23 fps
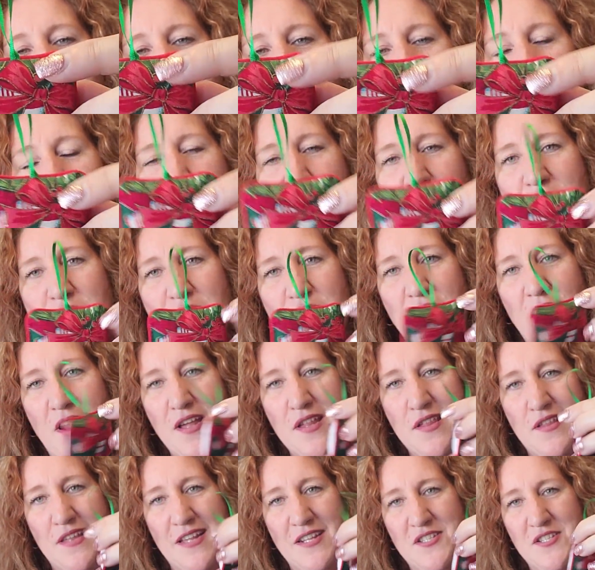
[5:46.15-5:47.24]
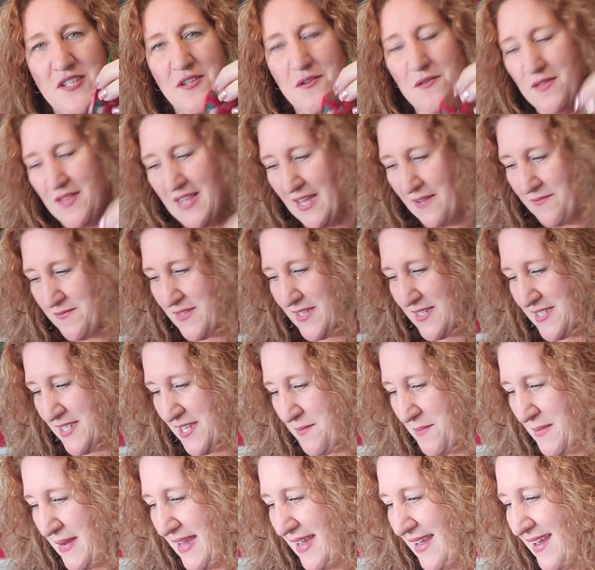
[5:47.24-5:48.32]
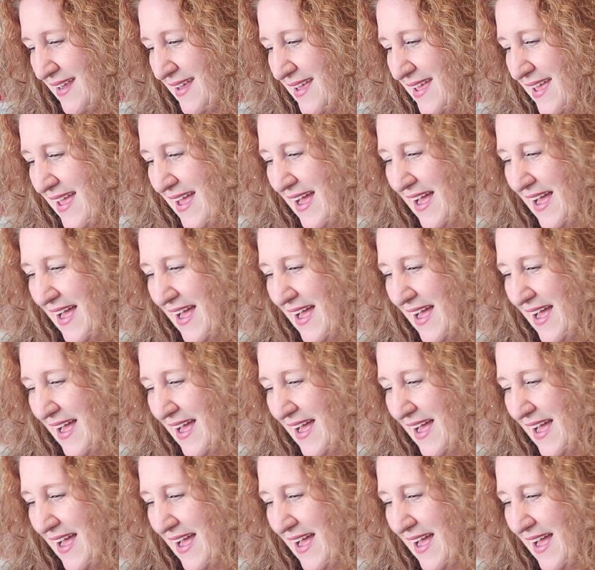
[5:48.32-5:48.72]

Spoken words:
this is the first cross stitch that was gifted to me.